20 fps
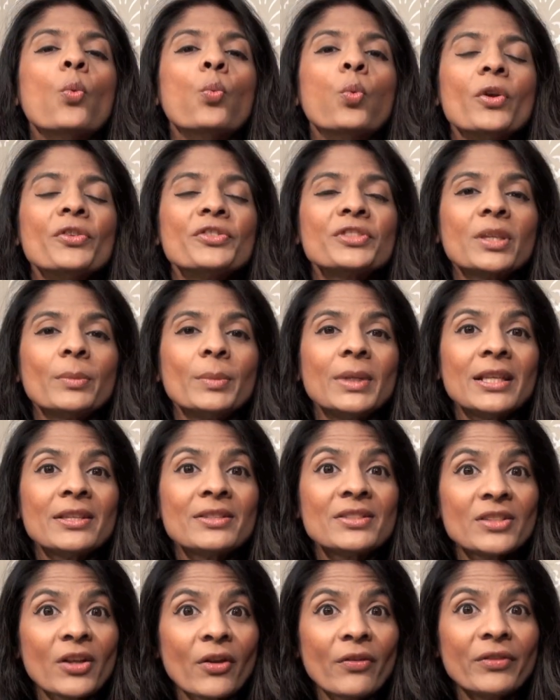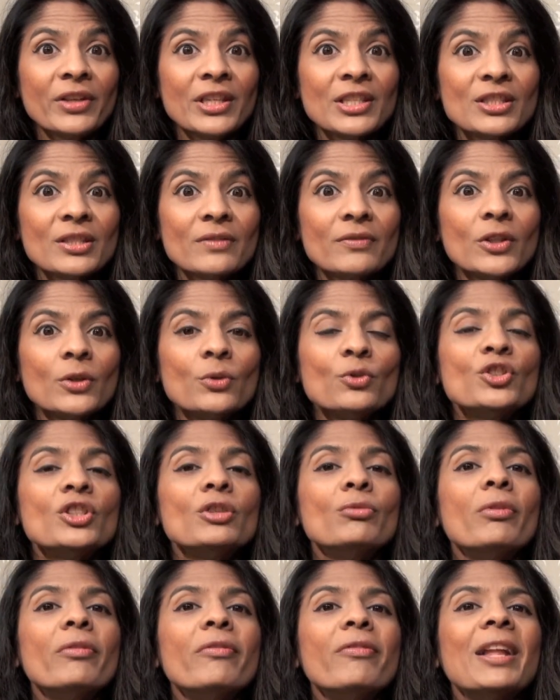Once Camilla's done the interview,
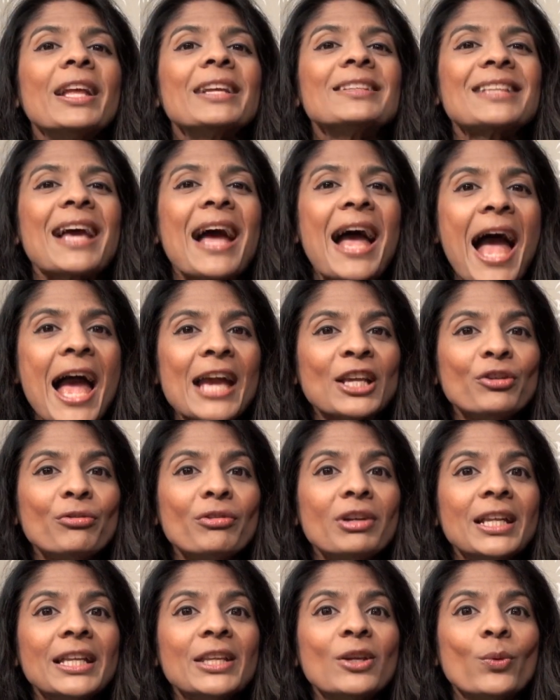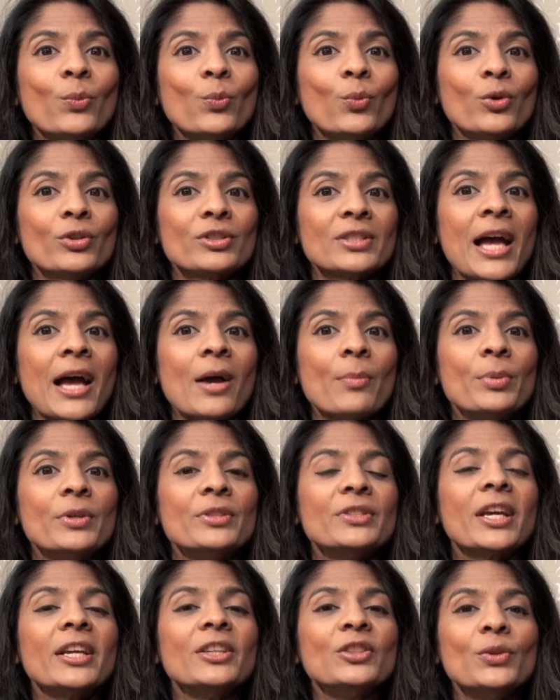she reflects accurately on what's
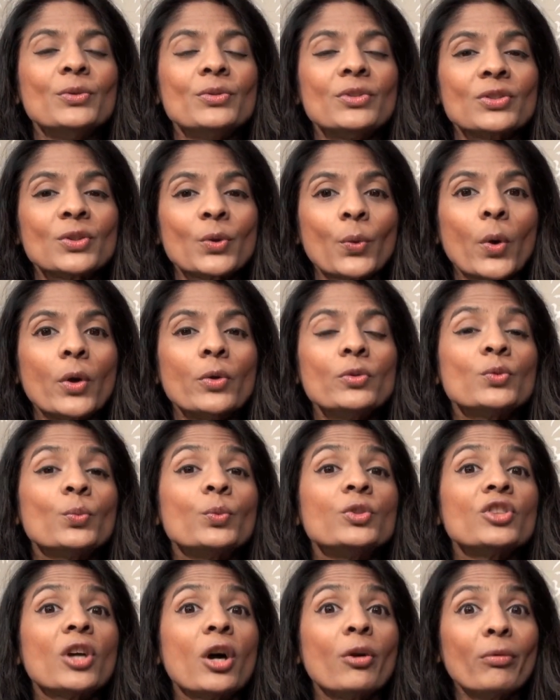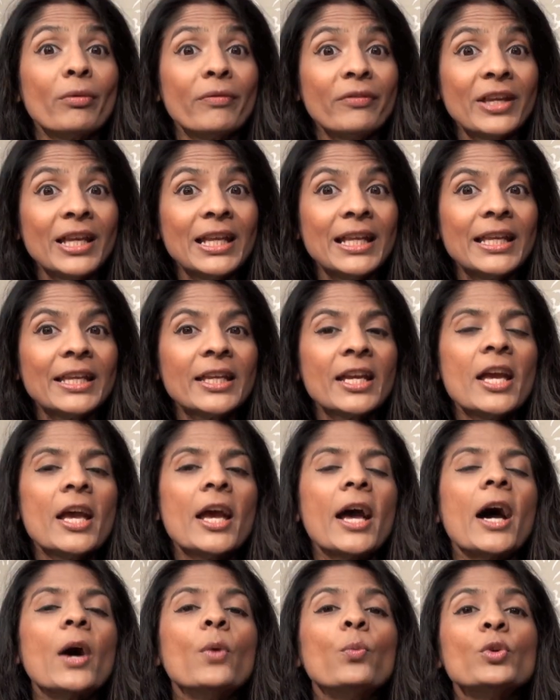happened and uses quotes which are revealing
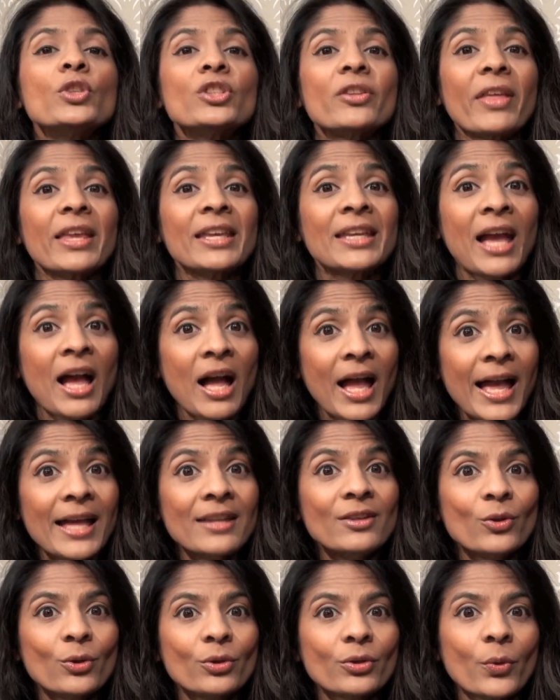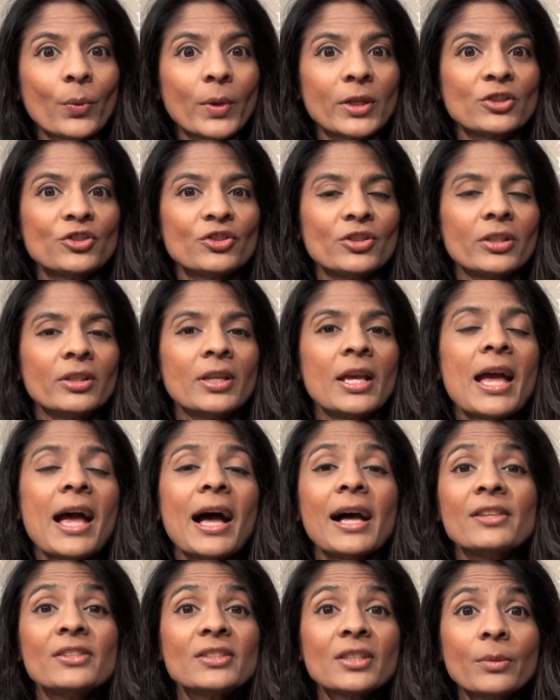and which they cannot question.
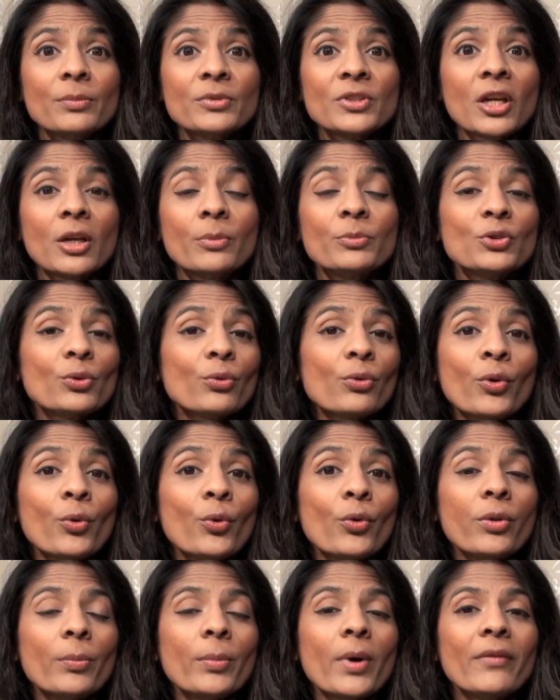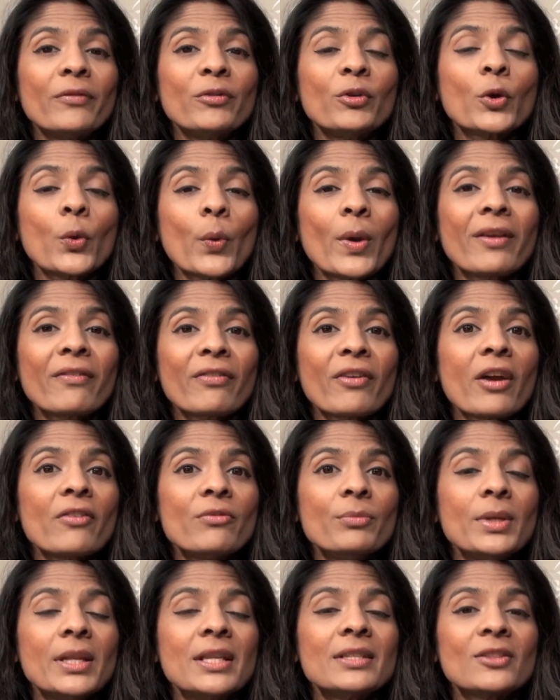And sometimes she'll call them up for a quick
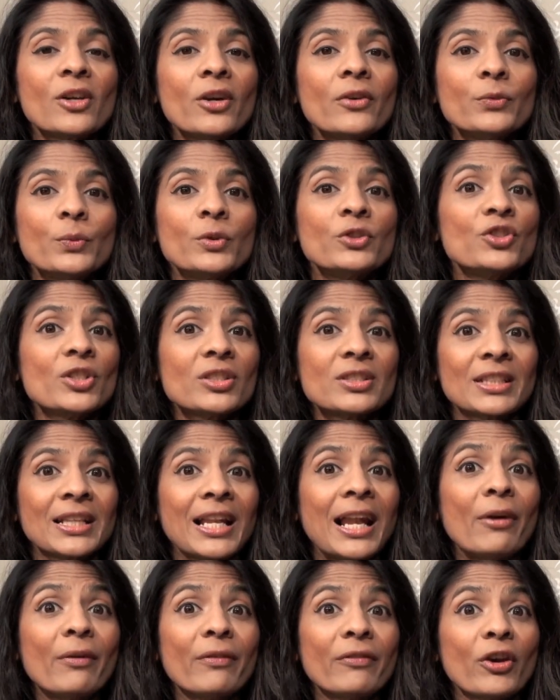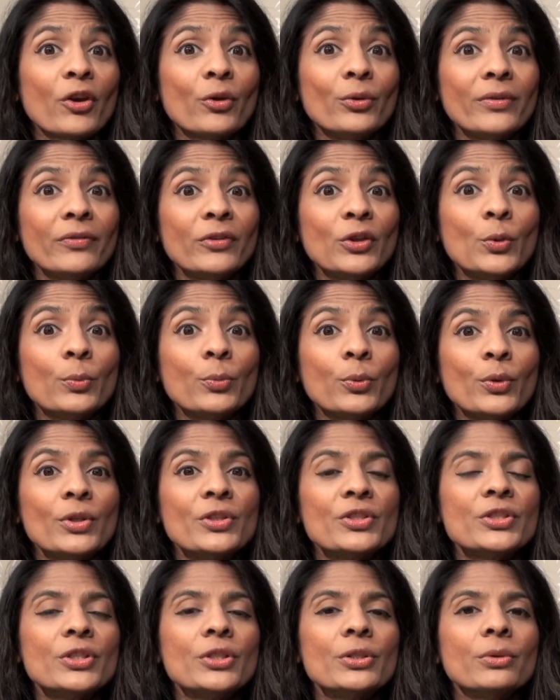5 minutes afterwards just to clarify on a few
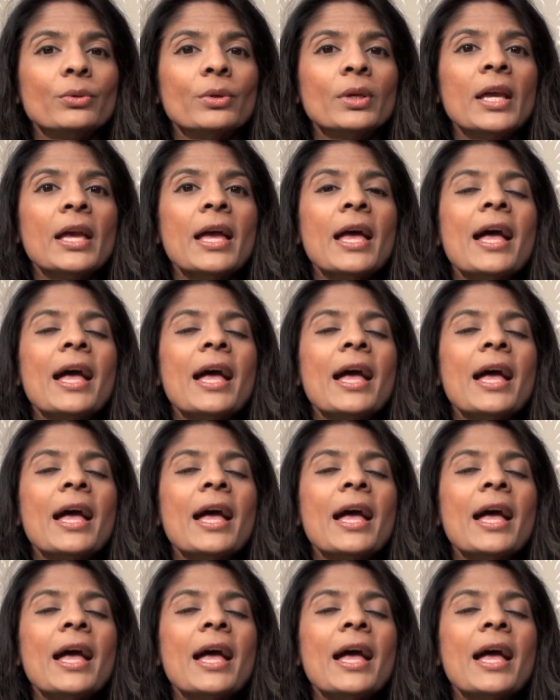points too.